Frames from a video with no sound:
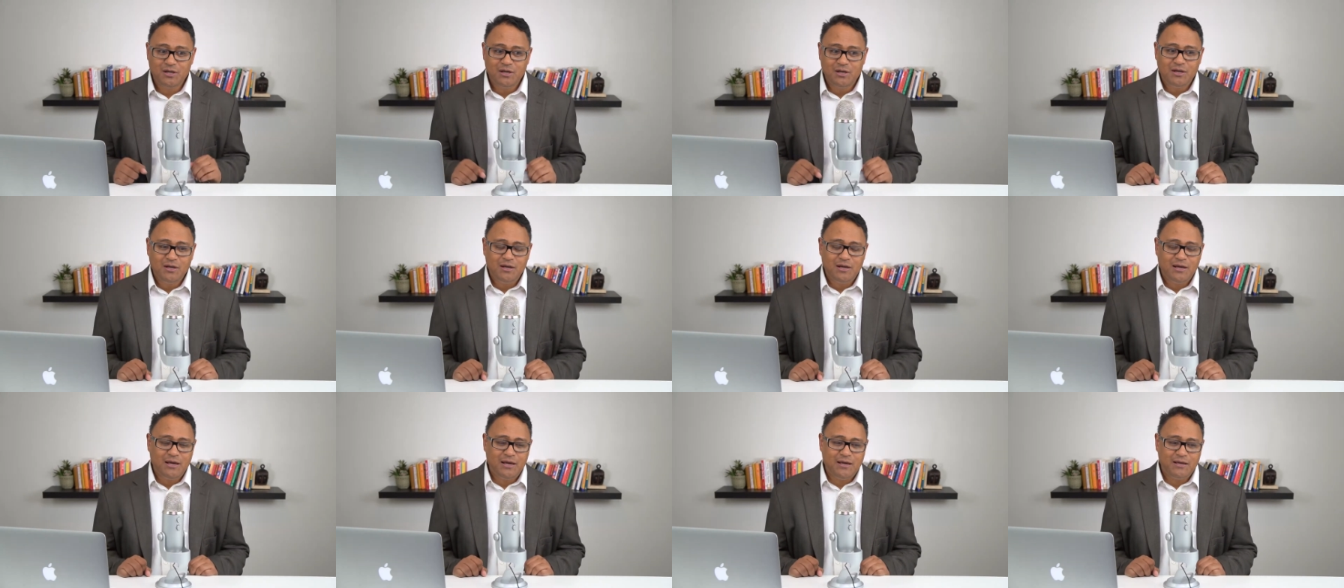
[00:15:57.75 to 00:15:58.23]

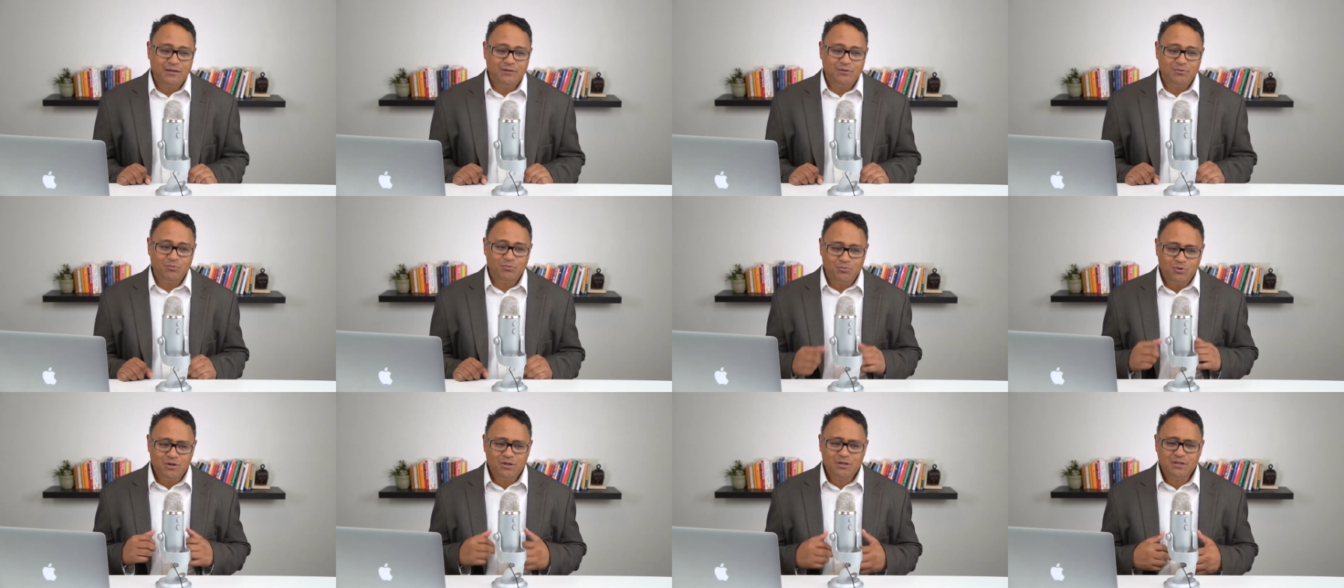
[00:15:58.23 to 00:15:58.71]
And
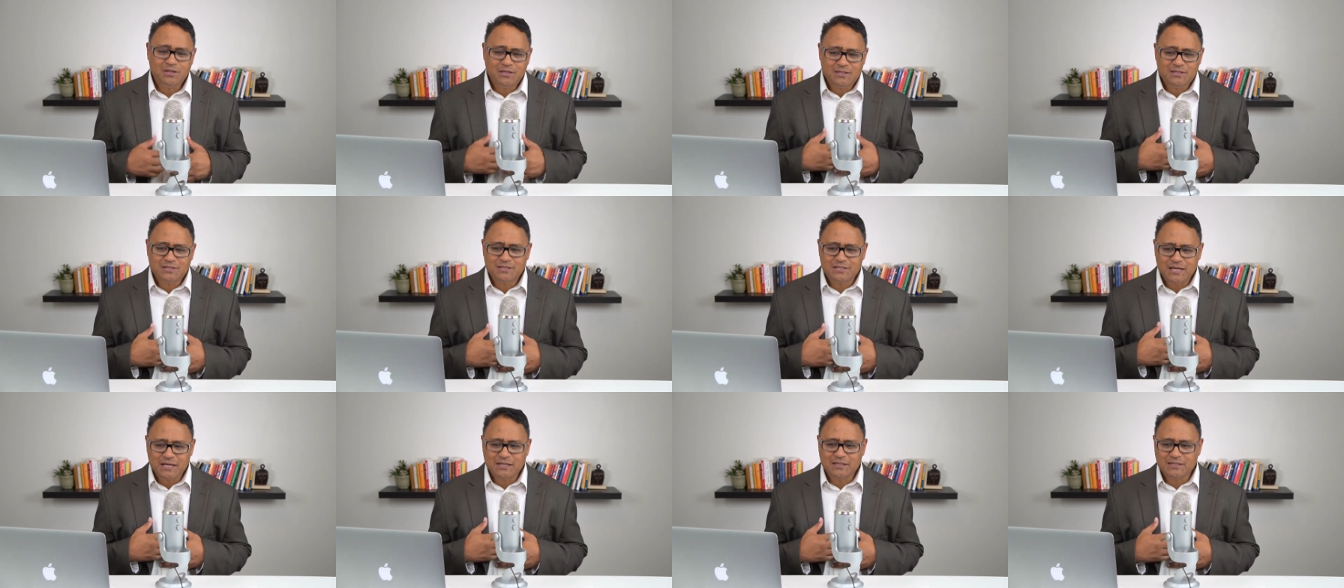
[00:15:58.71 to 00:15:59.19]
really
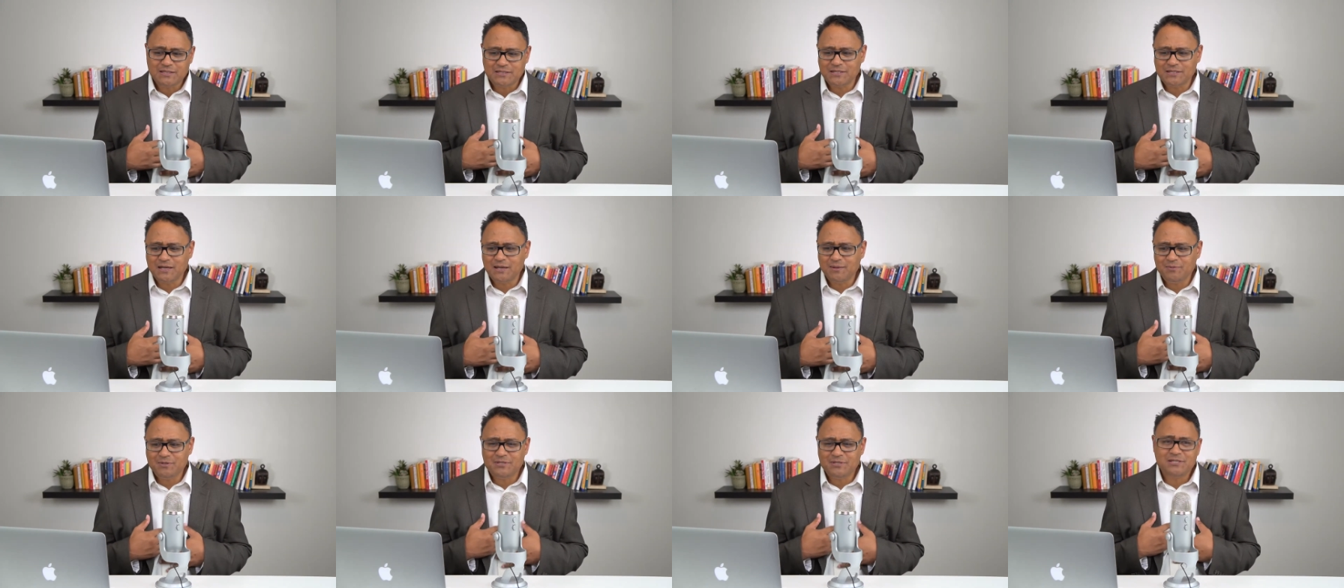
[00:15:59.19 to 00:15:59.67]
take the
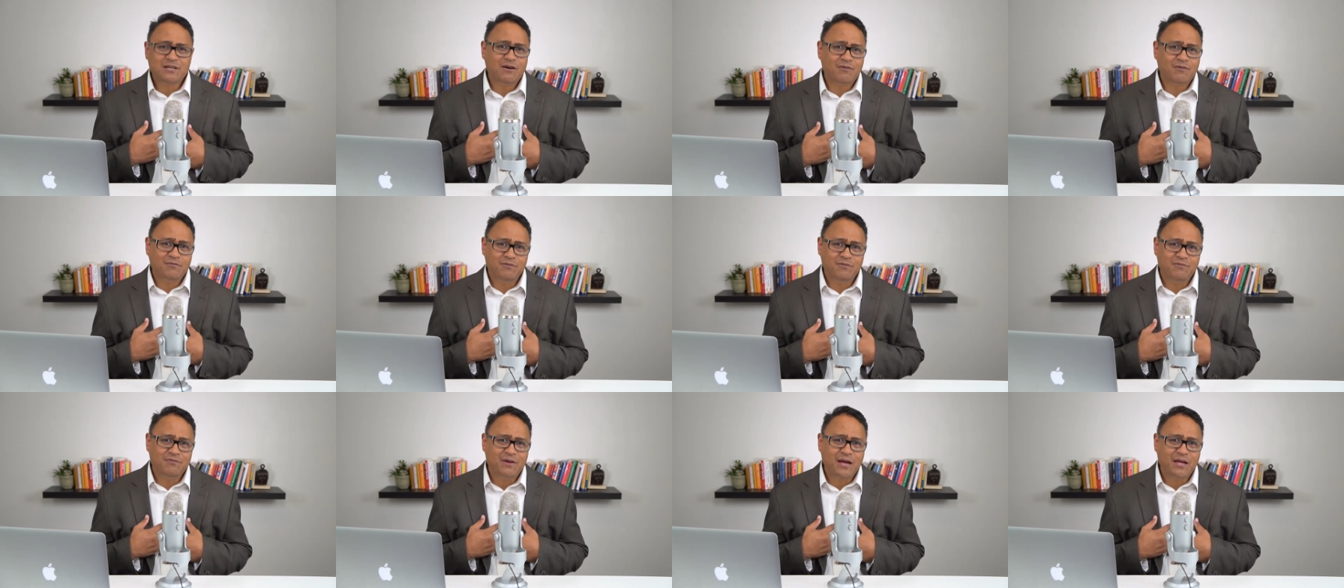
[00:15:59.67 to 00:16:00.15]
time to
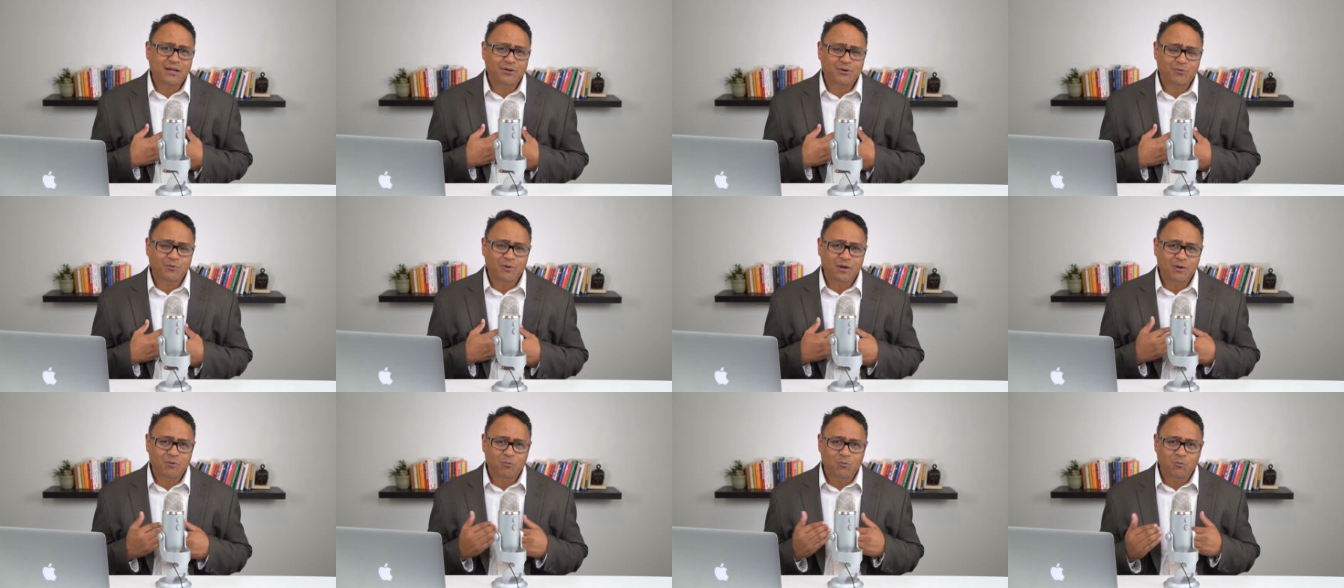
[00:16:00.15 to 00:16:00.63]

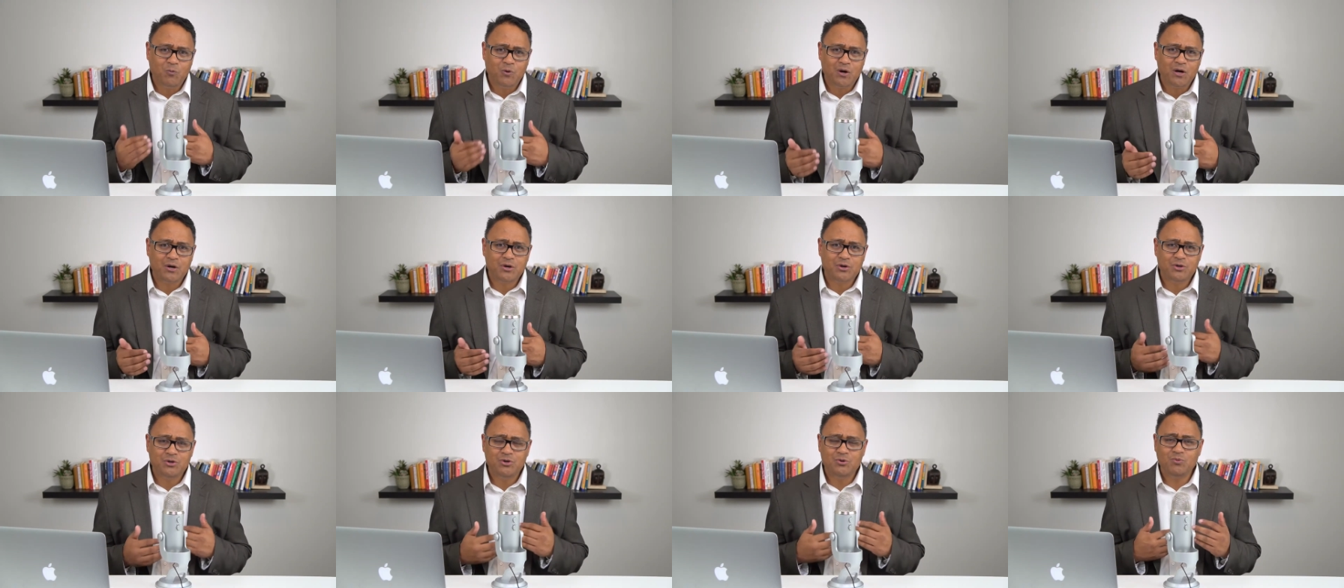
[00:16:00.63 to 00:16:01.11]
self-evaluate where
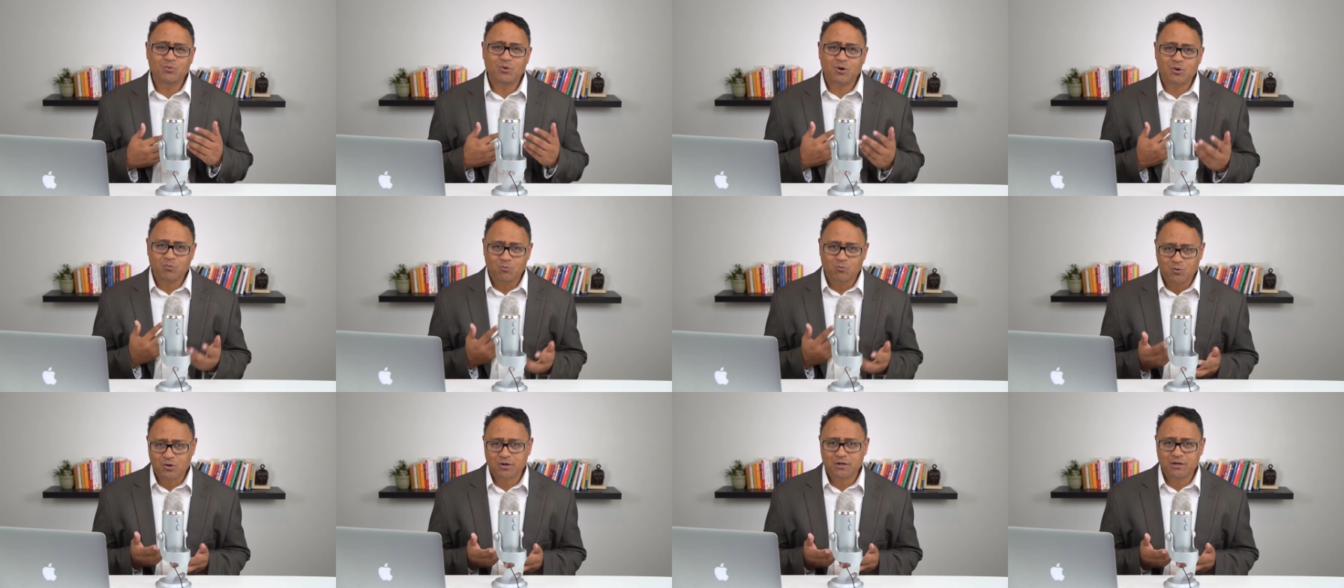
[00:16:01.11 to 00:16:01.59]
you are
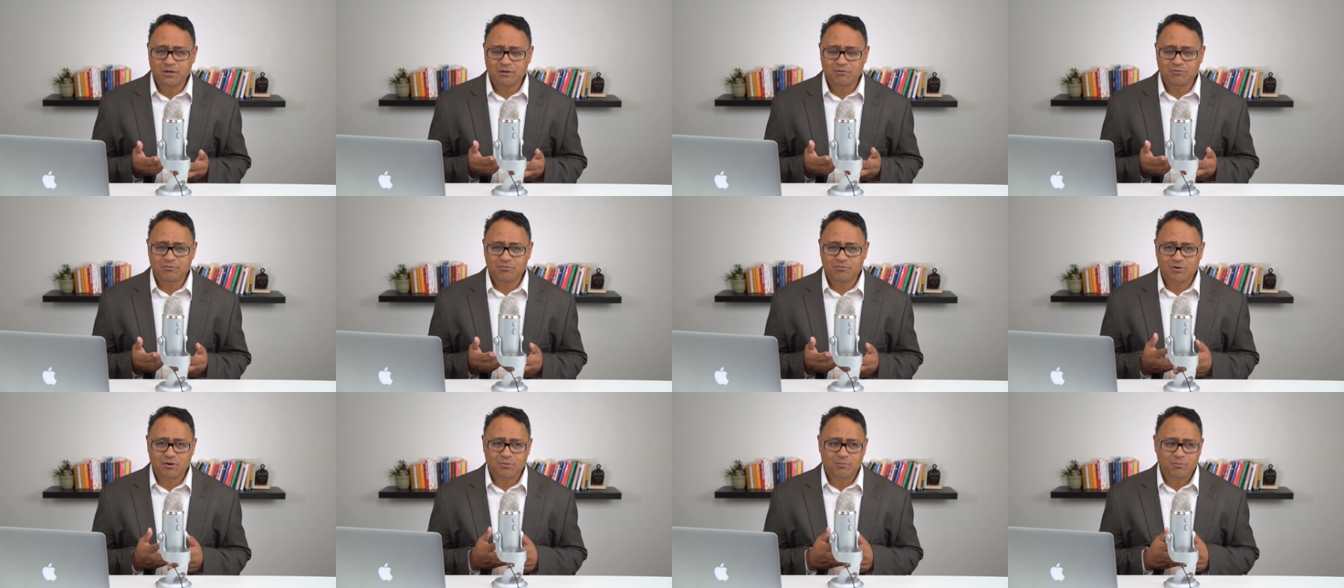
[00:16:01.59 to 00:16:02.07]
working
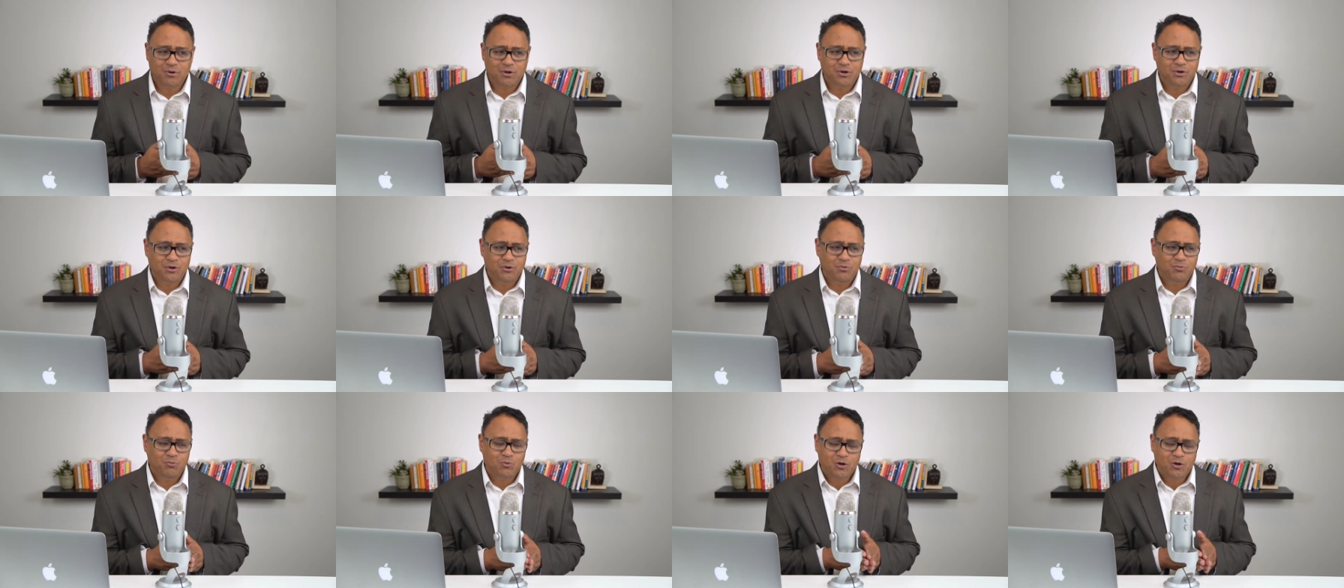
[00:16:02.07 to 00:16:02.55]
from. Are you working